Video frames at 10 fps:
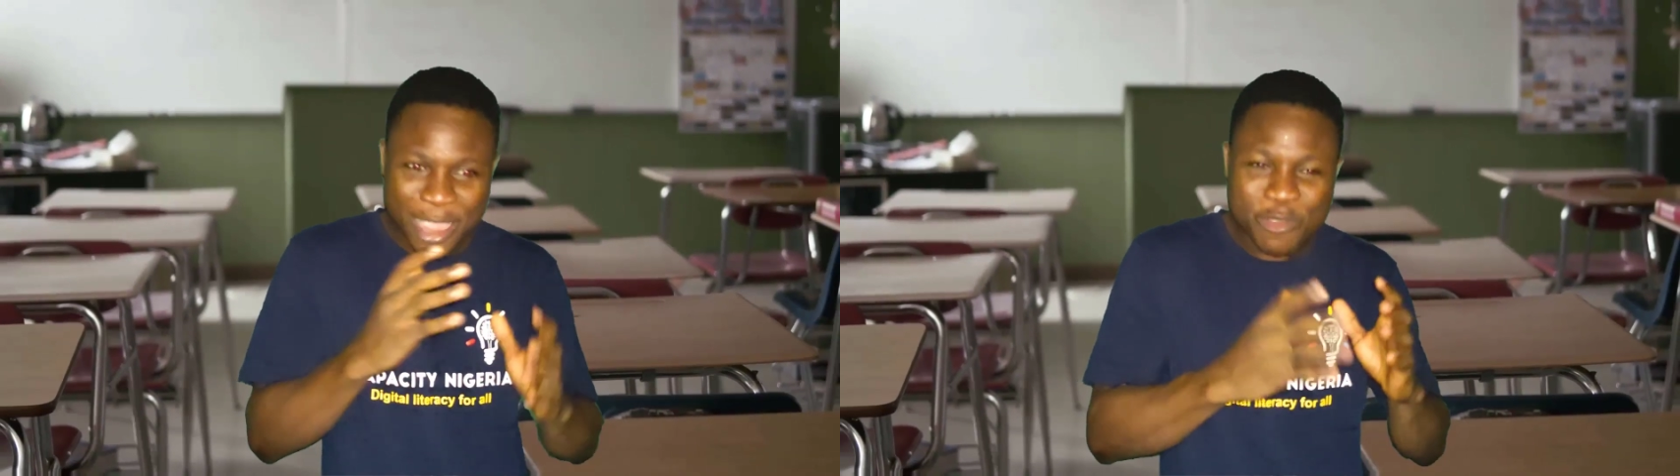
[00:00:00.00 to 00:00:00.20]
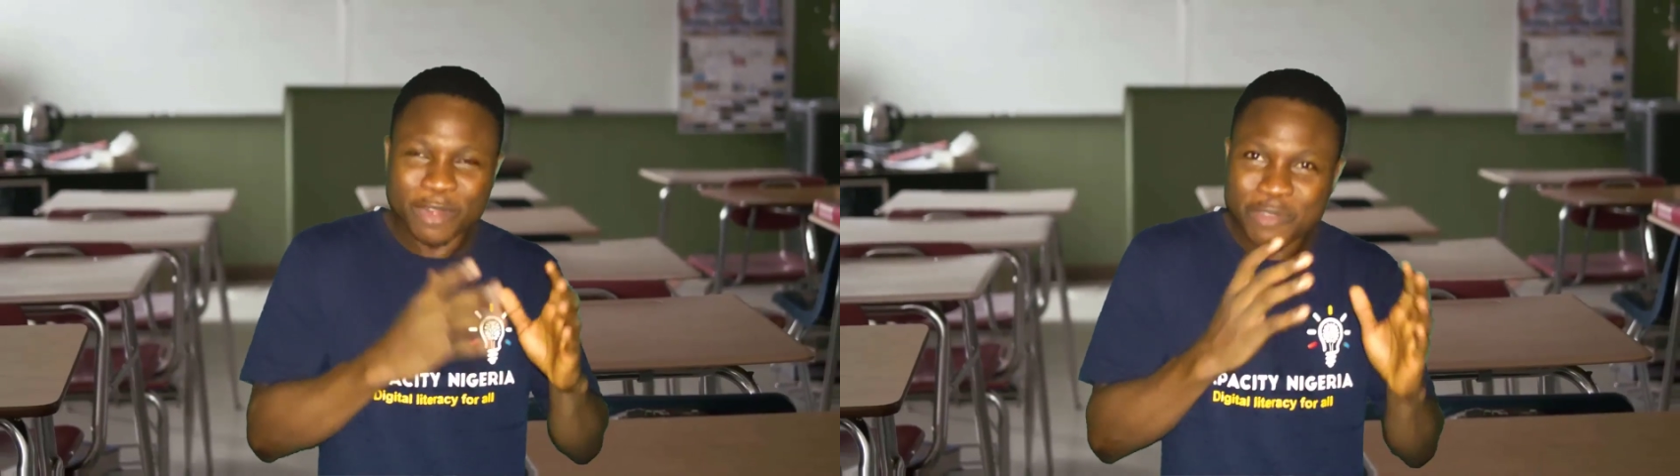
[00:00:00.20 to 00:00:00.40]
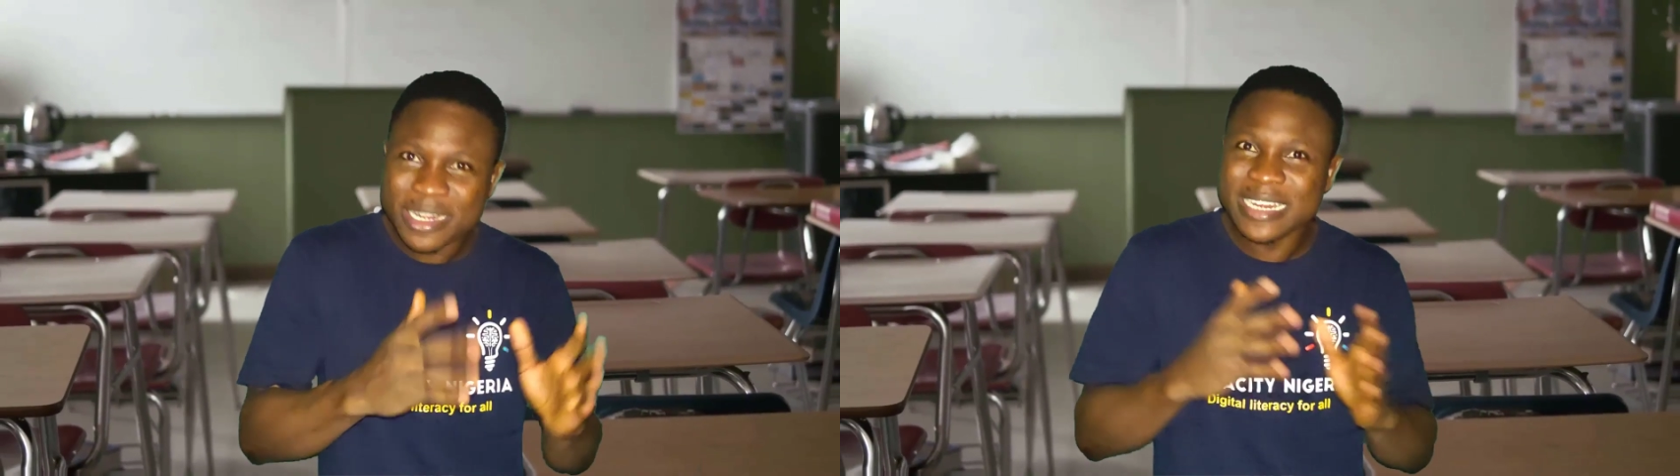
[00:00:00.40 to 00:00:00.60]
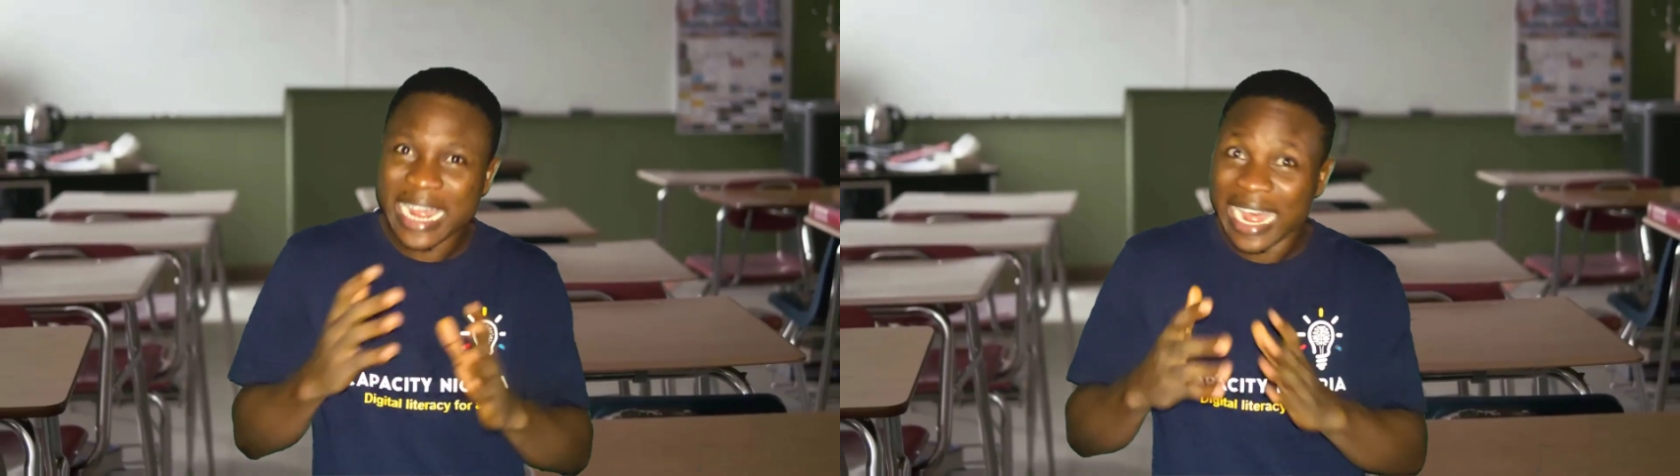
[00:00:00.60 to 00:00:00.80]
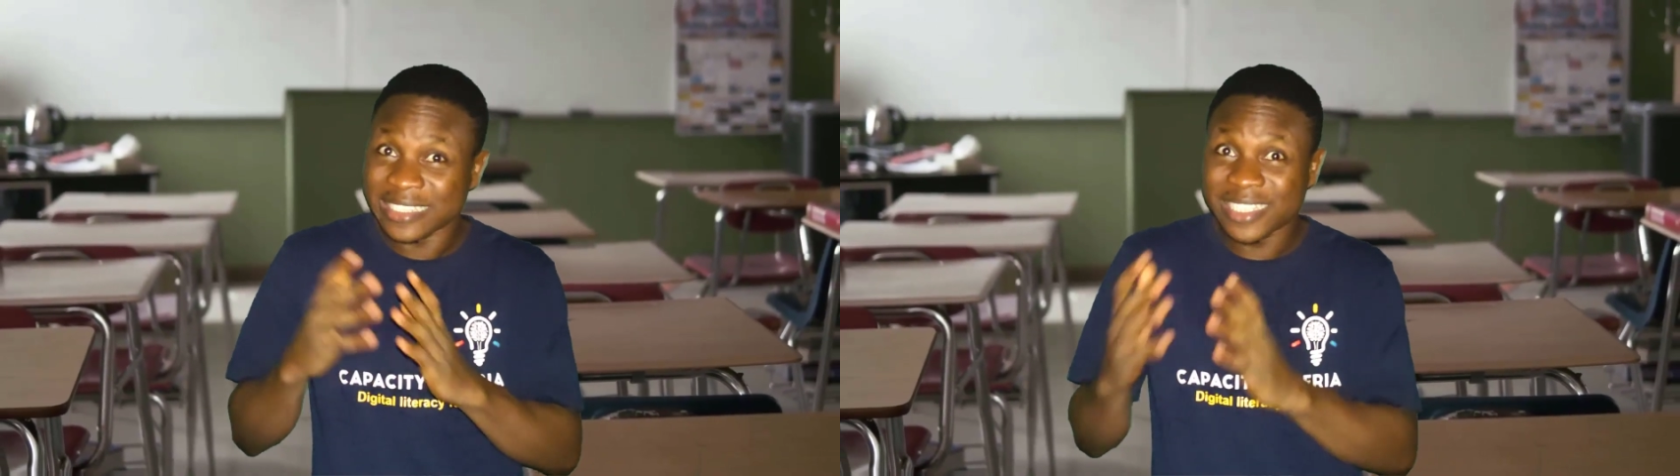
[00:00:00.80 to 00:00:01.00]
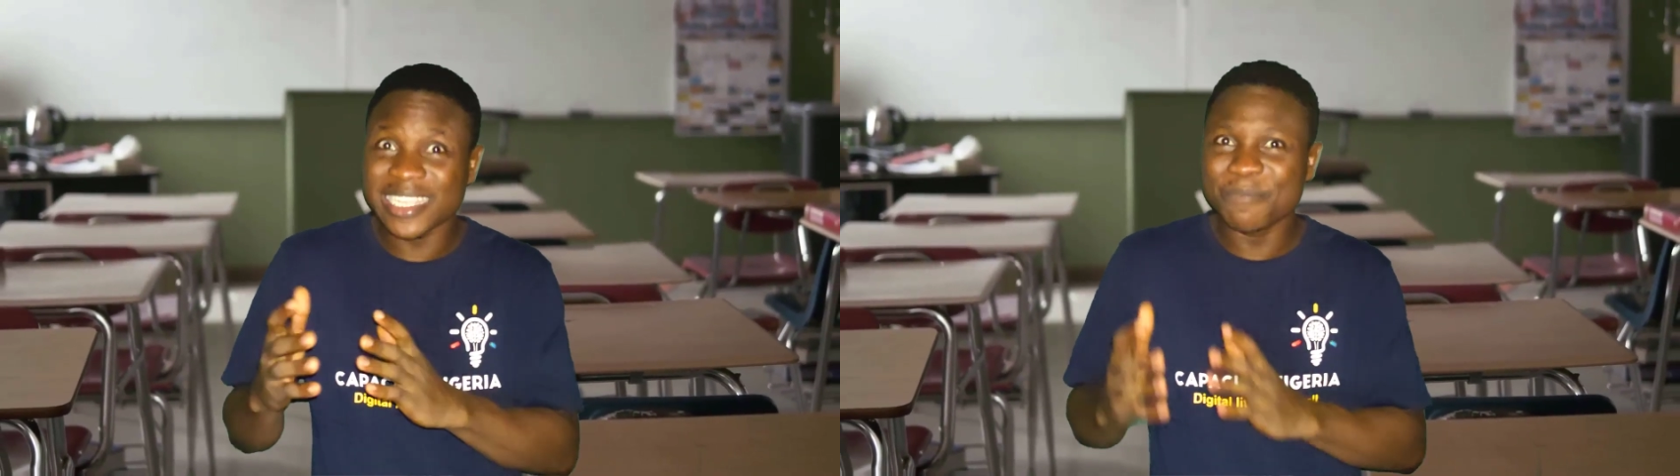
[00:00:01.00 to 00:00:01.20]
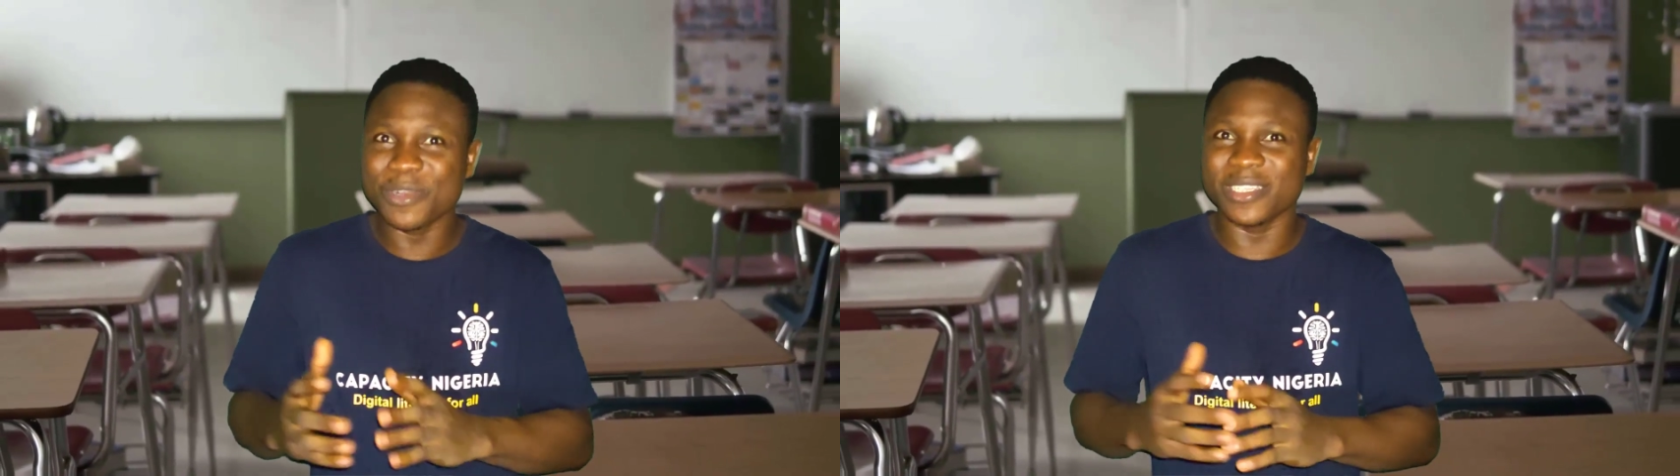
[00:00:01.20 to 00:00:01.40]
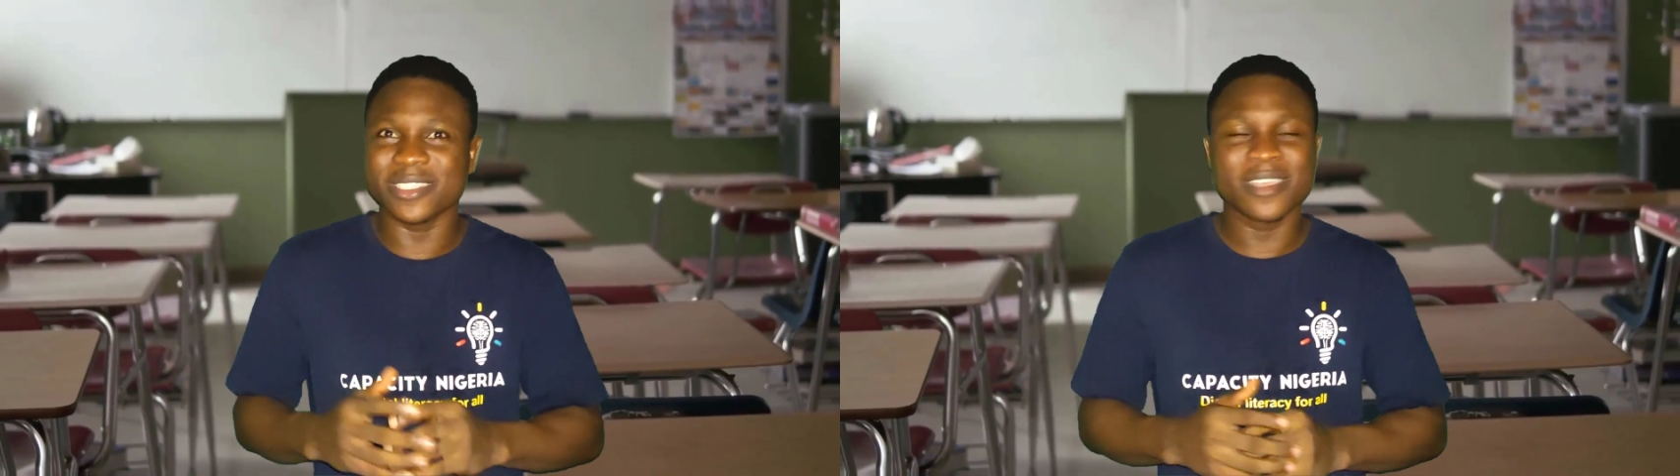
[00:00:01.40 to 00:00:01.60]
and you are doing that as a
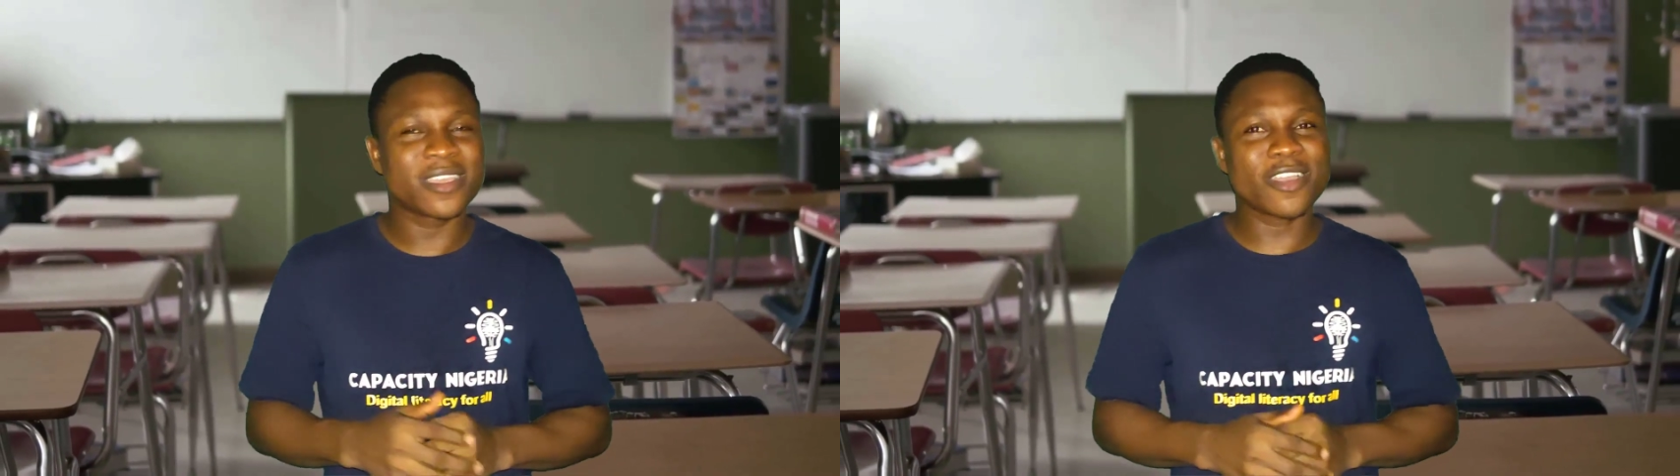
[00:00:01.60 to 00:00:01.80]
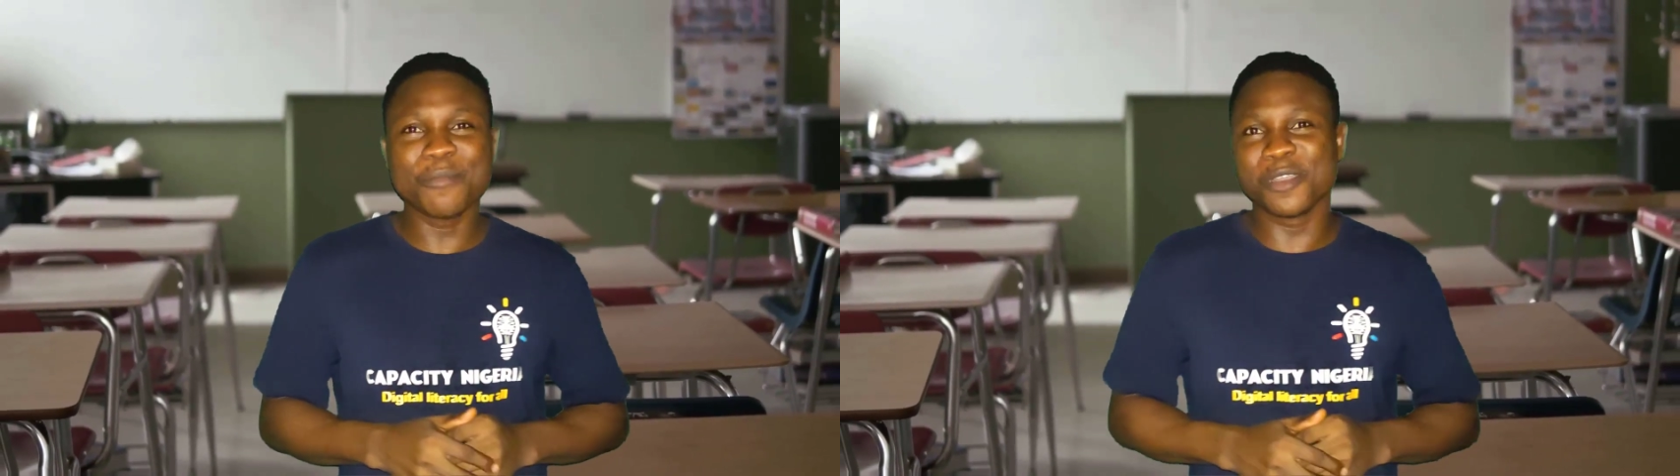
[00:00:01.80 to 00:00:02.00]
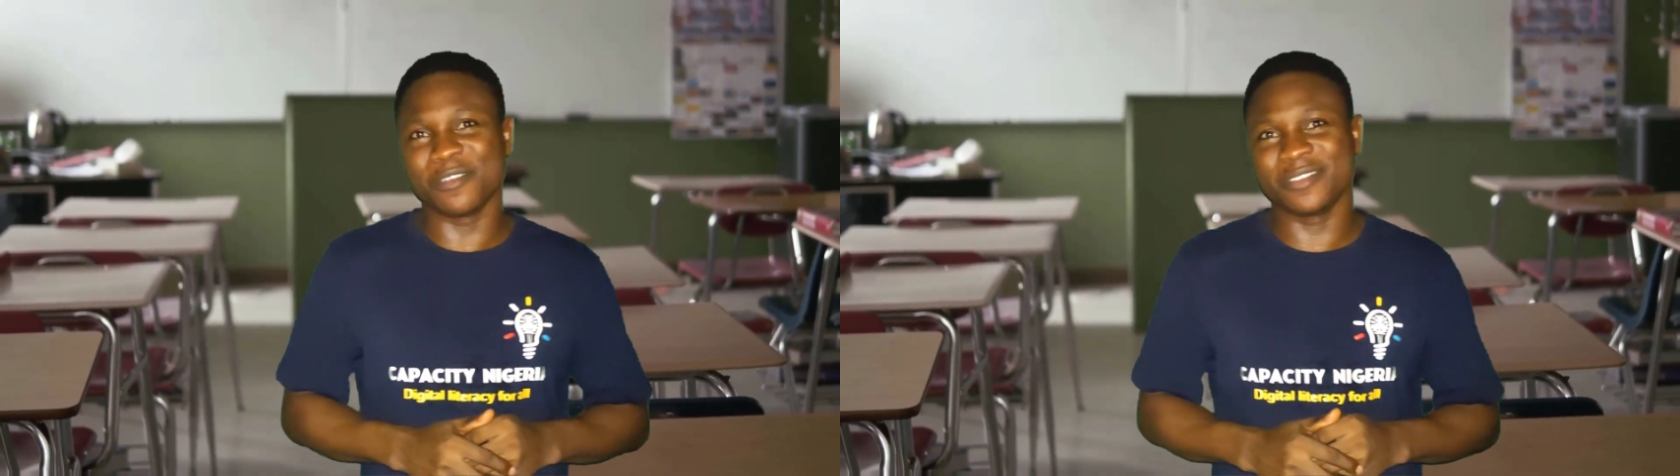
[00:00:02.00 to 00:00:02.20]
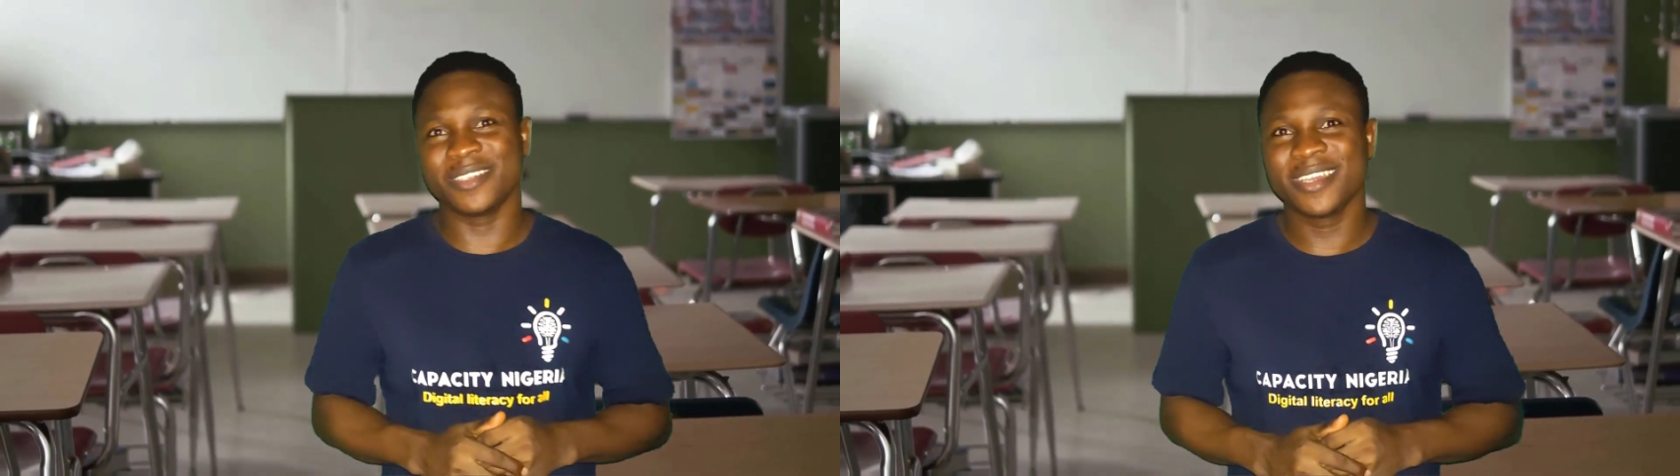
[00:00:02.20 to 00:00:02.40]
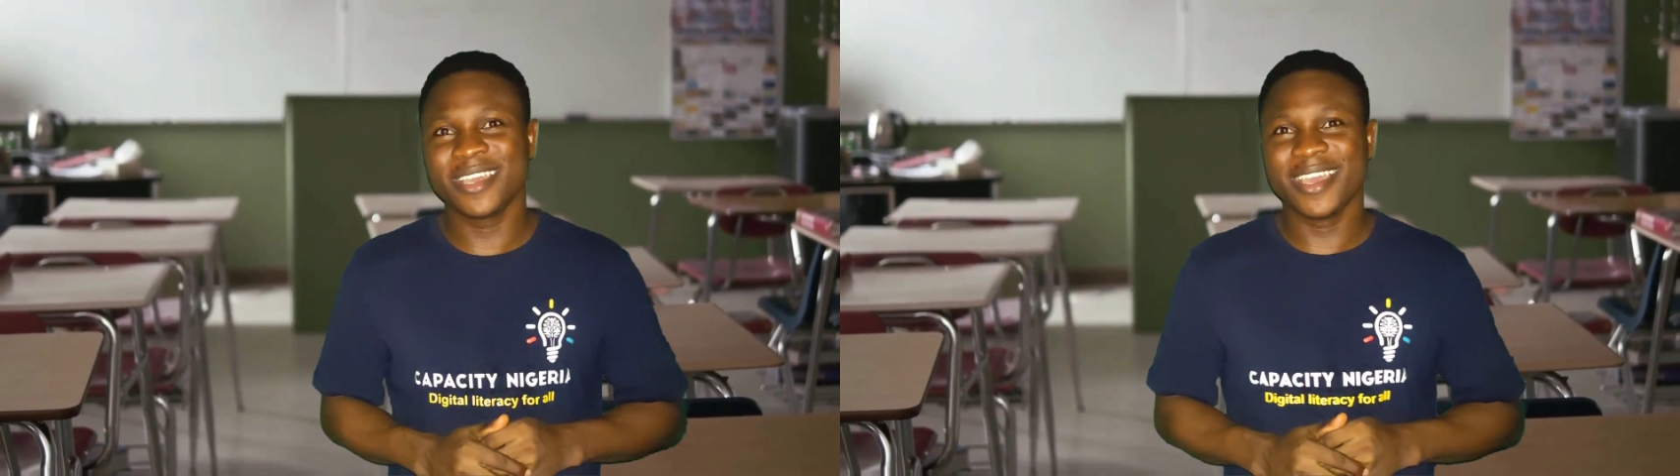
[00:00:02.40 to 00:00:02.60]
template, come on,